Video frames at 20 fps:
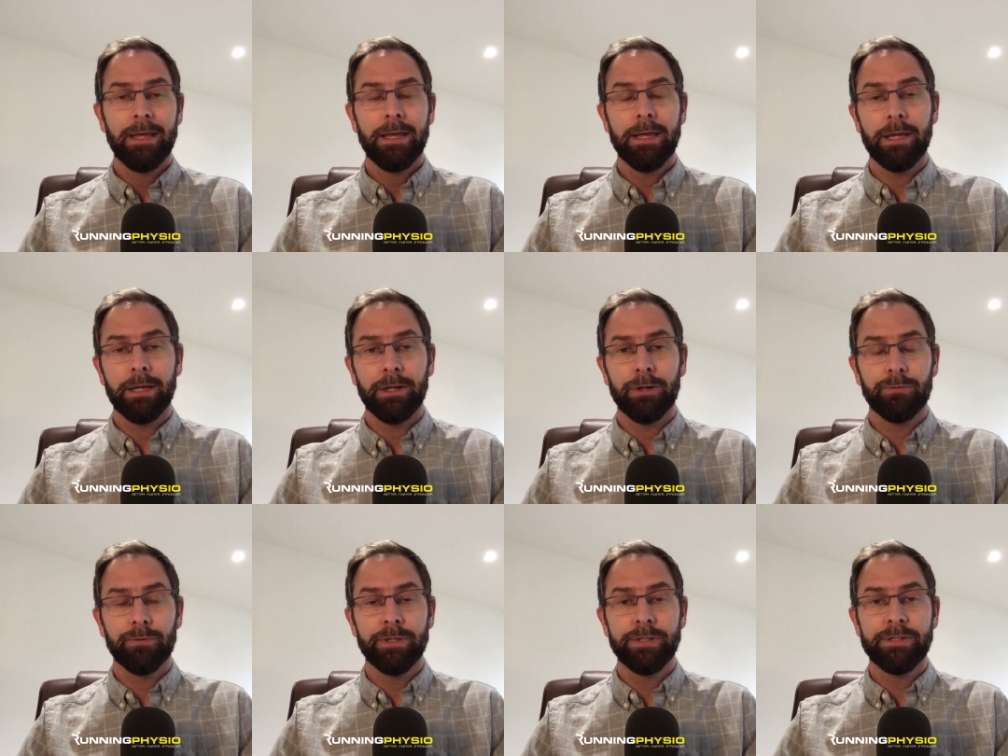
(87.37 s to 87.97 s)
it
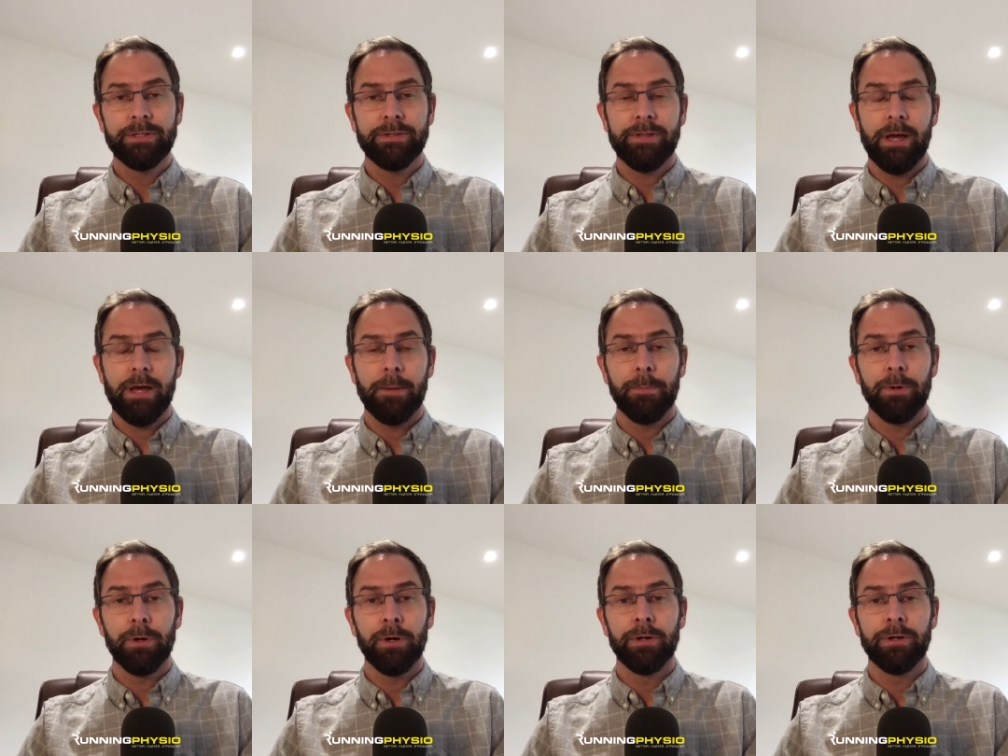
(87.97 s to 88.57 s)
increases
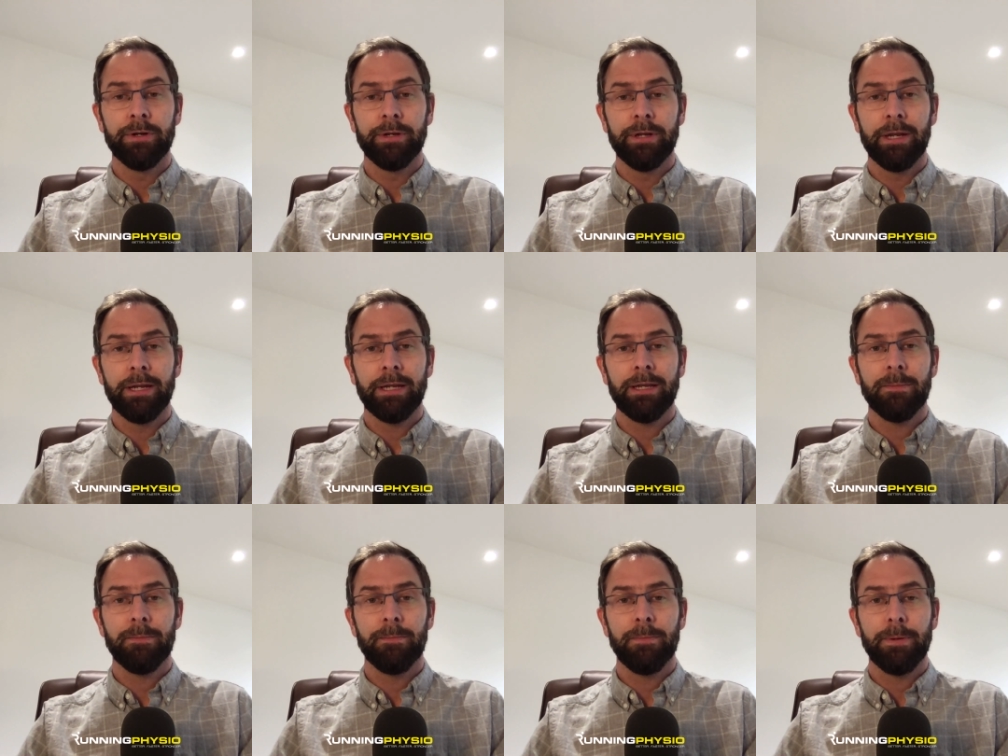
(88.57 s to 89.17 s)
that burden and
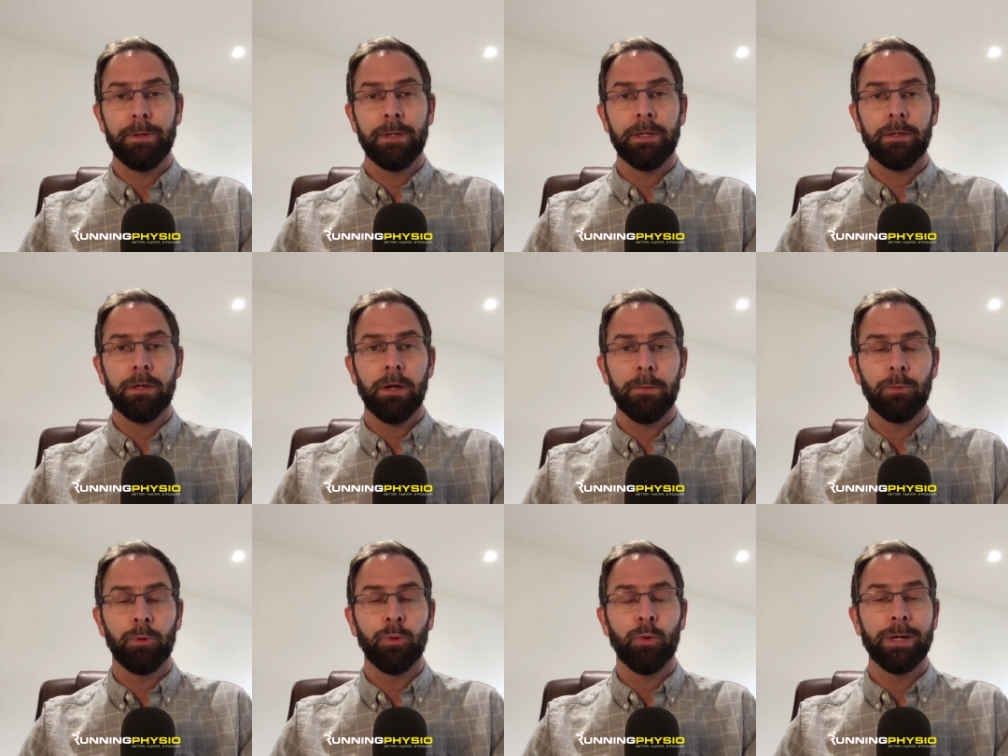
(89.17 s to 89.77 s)
it can
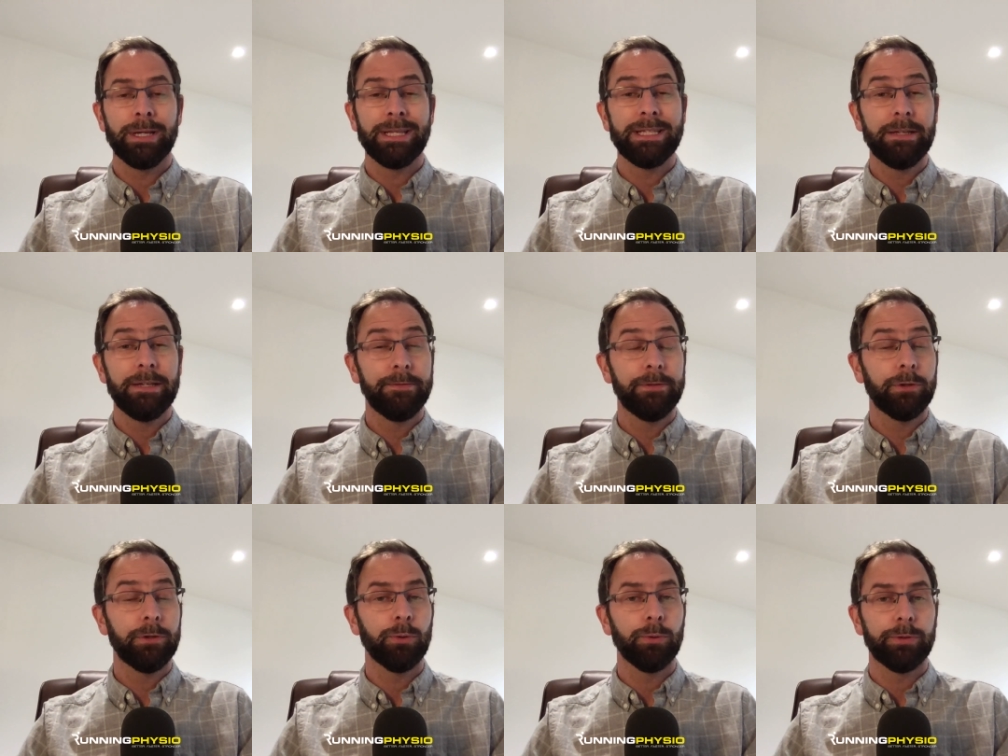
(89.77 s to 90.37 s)
become quite
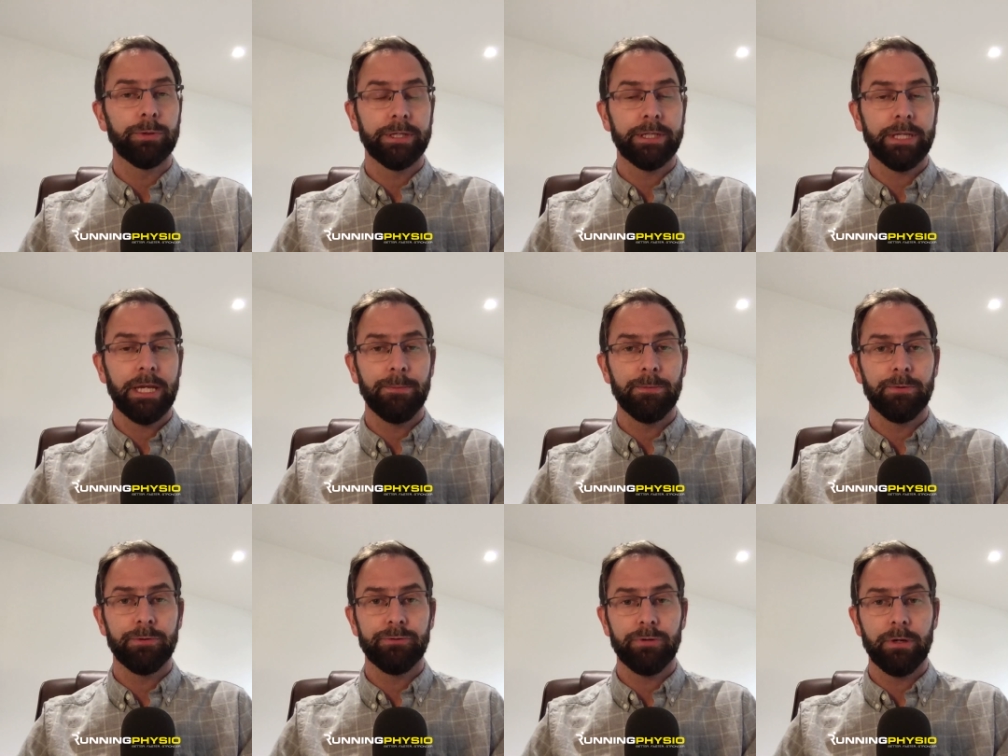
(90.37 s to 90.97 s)
difficult to
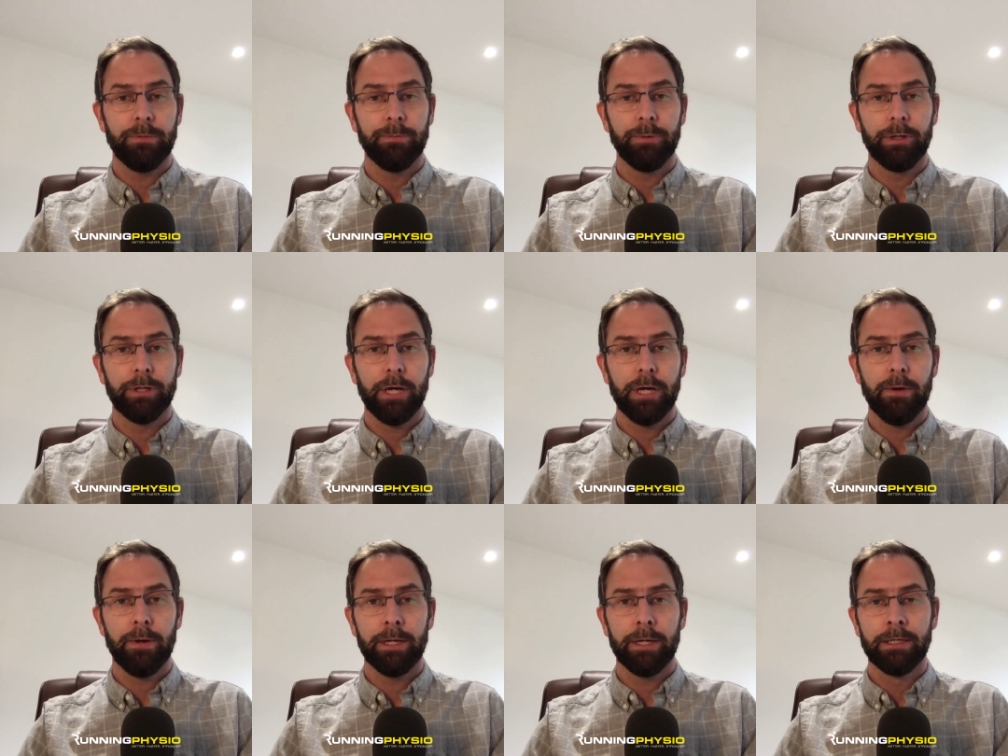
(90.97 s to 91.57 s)
keep the treatment
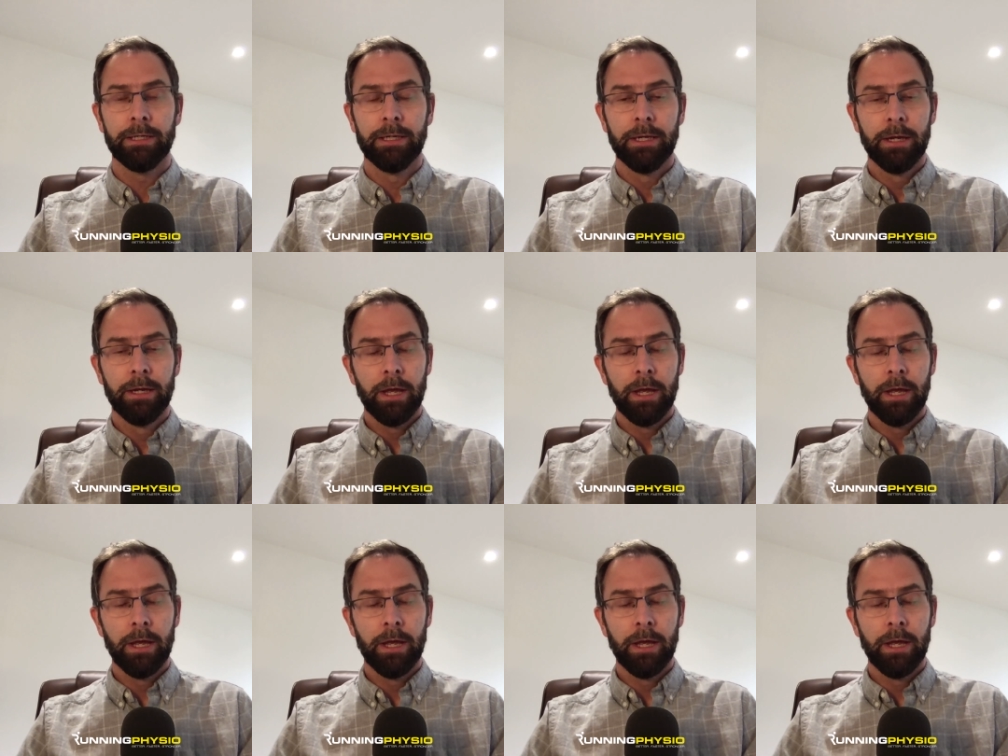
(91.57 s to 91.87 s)
going.